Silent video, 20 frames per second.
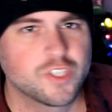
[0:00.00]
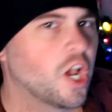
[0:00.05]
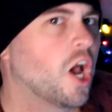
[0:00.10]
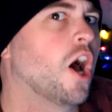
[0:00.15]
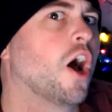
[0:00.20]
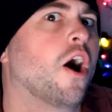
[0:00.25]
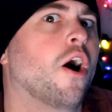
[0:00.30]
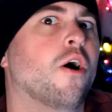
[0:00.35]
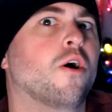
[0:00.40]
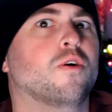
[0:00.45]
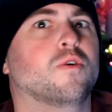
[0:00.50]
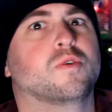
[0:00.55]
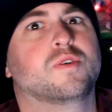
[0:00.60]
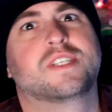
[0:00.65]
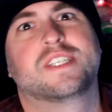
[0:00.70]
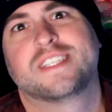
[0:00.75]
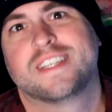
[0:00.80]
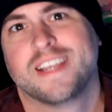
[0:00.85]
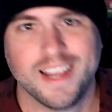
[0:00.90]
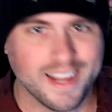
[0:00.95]

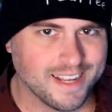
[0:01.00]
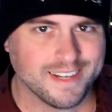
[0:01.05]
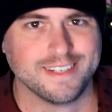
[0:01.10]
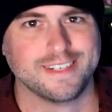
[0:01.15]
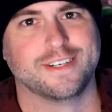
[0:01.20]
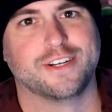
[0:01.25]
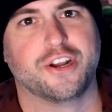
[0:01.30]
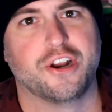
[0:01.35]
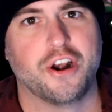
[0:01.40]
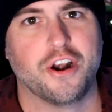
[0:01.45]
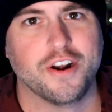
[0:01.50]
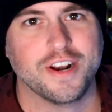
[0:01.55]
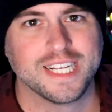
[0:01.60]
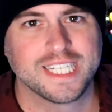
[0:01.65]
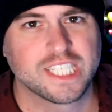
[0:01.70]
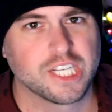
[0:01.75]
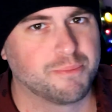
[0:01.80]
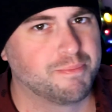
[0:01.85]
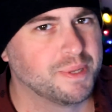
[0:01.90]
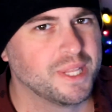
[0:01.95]
So, Tinder,
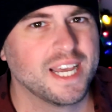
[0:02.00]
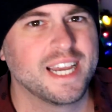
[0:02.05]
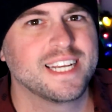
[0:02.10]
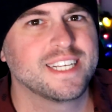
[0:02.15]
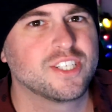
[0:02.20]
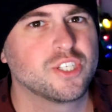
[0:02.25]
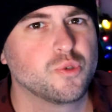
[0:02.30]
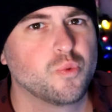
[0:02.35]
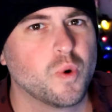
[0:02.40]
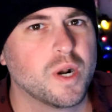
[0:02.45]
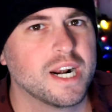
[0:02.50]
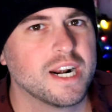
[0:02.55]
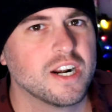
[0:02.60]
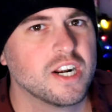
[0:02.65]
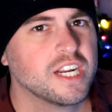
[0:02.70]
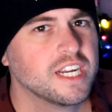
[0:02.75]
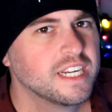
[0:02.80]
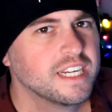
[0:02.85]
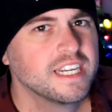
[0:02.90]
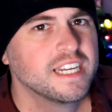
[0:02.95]
it's a place
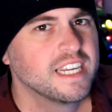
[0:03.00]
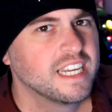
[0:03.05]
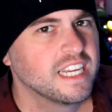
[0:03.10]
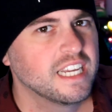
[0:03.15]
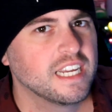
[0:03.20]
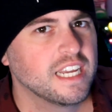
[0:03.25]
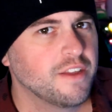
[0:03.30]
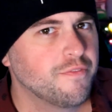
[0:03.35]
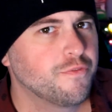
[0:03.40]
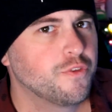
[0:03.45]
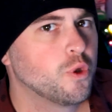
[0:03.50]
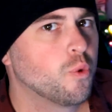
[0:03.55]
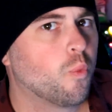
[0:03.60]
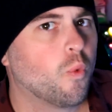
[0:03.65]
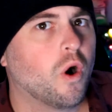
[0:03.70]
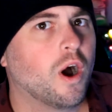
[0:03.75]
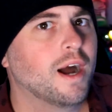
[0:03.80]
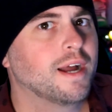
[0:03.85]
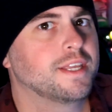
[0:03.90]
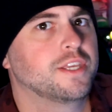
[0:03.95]
where if you
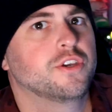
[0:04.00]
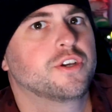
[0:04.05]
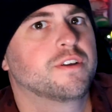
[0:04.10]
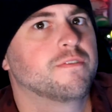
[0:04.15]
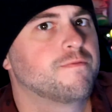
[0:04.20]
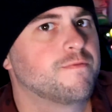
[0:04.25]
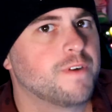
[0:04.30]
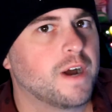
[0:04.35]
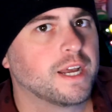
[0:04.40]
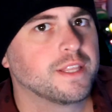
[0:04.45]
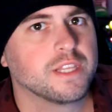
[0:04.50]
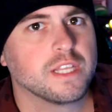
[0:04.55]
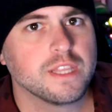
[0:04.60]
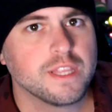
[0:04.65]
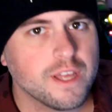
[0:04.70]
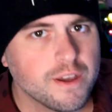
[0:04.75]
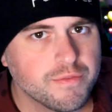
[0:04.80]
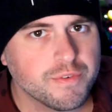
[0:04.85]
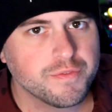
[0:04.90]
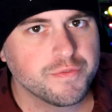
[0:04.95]
want, you can find the
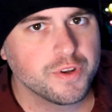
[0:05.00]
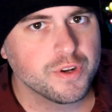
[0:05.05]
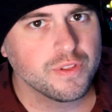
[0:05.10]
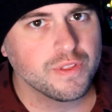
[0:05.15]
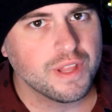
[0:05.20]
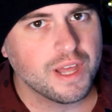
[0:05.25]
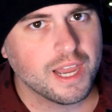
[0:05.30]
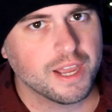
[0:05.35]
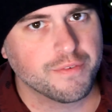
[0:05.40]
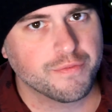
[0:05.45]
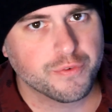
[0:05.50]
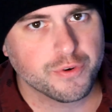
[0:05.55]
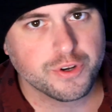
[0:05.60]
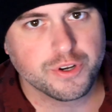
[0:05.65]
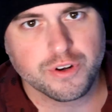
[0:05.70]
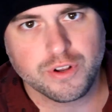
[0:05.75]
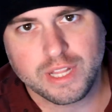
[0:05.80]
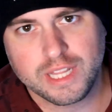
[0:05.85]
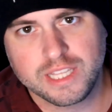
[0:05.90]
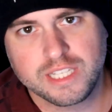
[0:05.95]
love of your life, or
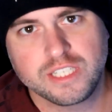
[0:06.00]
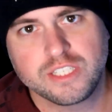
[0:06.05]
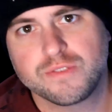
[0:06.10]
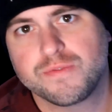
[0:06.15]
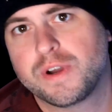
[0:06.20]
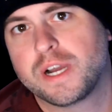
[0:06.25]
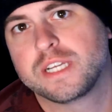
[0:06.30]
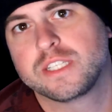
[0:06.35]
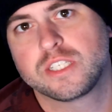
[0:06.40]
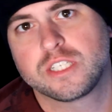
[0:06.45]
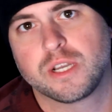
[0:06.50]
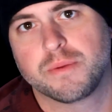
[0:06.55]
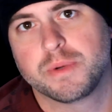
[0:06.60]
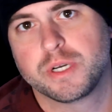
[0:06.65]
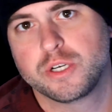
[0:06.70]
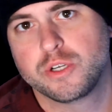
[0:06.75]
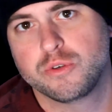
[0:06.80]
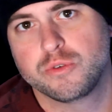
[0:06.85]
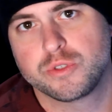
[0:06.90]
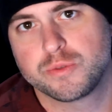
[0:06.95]
you'll at least find
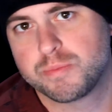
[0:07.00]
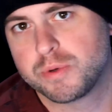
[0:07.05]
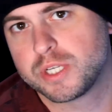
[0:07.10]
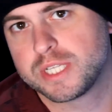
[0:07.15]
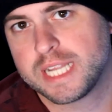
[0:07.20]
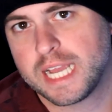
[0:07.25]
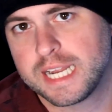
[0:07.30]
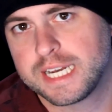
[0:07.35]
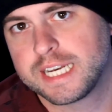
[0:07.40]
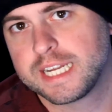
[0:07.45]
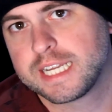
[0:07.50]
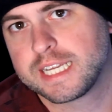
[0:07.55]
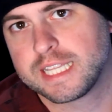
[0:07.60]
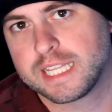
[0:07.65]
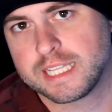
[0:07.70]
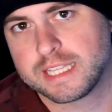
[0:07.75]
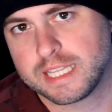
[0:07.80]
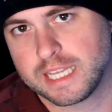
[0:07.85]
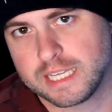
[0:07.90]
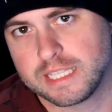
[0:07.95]
someone who's pretending
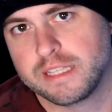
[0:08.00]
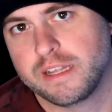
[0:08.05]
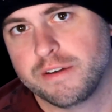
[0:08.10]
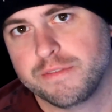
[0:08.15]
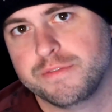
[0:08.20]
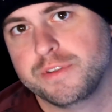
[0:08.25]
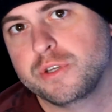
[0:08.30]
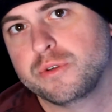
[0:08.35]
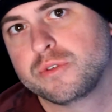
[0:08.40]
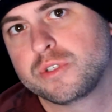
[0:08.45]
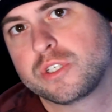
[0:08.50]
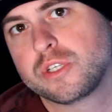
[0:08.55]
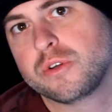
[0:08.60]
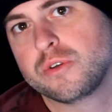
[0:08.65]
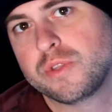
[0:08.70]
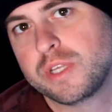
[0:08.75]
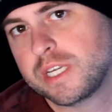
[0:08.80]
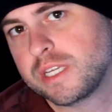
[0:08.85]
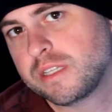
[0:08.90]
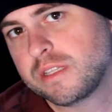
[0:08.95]
that they love you
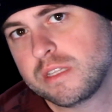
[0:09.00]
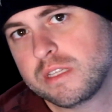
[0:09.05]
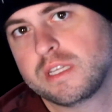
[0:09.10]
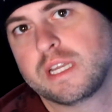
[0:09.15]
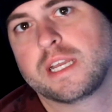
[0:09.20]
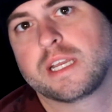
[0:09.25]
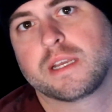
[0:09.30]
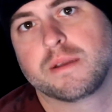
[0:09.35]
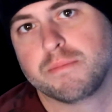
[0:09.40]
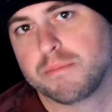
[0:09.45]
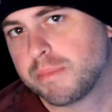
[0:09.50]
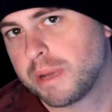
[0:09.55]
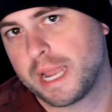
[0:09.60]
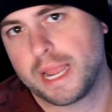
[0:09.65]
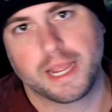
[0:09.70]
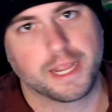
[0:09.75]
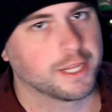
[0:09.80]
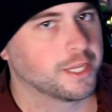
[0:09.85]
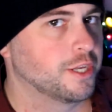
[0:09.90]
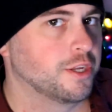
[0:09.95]
so that they can
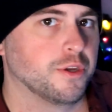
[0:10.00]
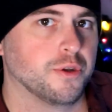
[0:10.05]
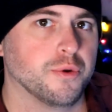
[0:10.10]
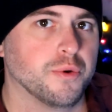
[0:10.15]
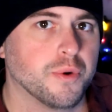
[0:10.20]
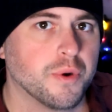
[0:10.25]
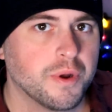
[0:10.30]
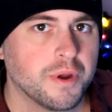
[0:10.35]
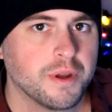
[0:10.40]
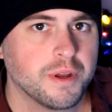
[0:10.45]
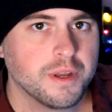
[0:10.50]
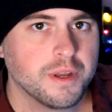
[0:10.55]
bang you.